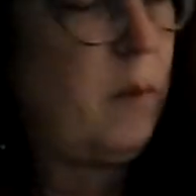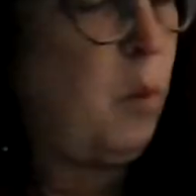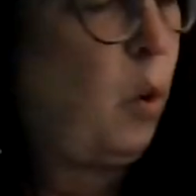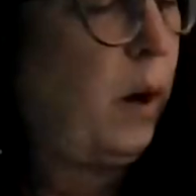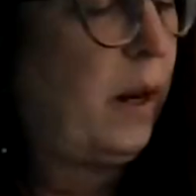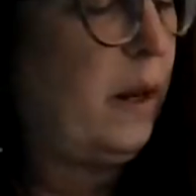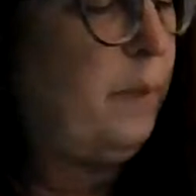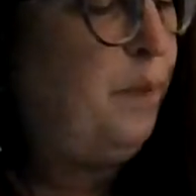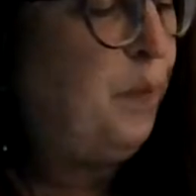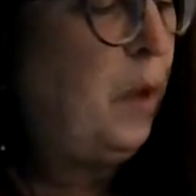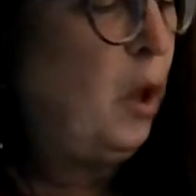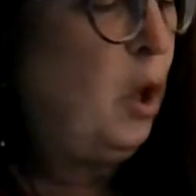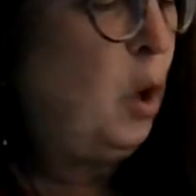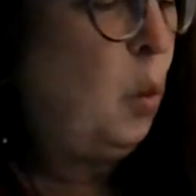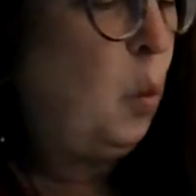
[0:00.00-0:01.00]
Oregon,
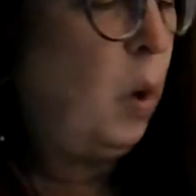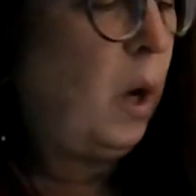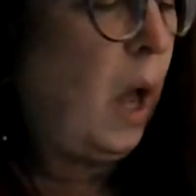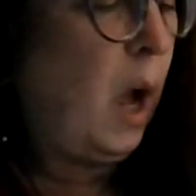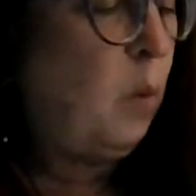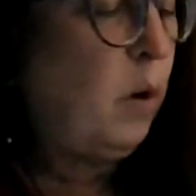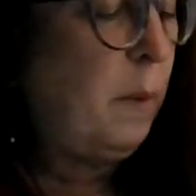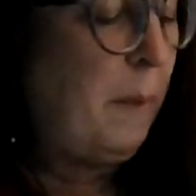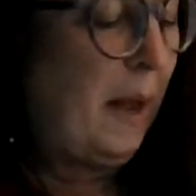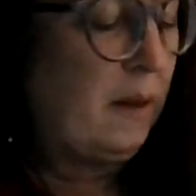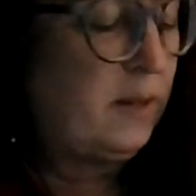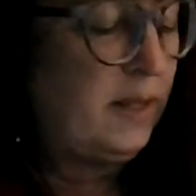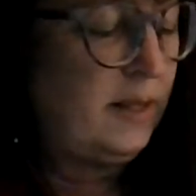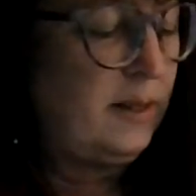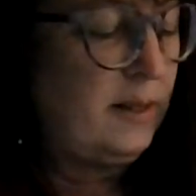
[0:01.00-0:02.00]
Wallowa
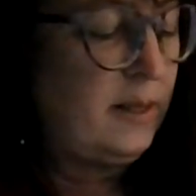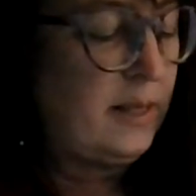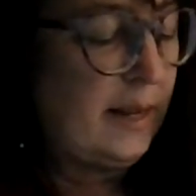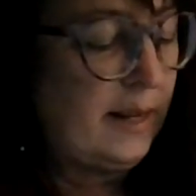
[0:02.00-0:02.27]
Mountains,